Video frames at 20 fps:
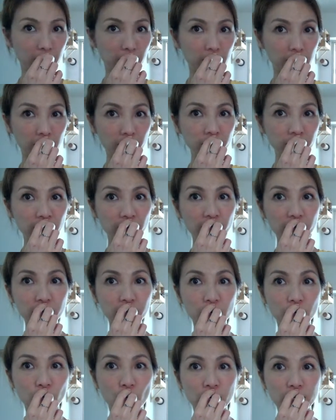even
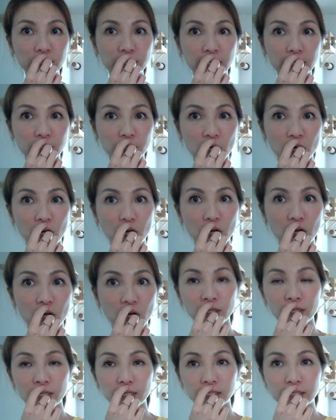the ones that's on
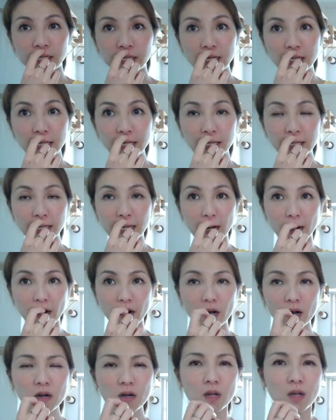the ceiling, they
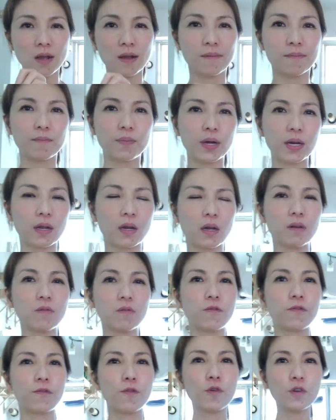are, but
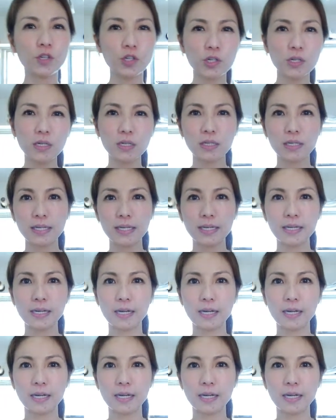unfortunately,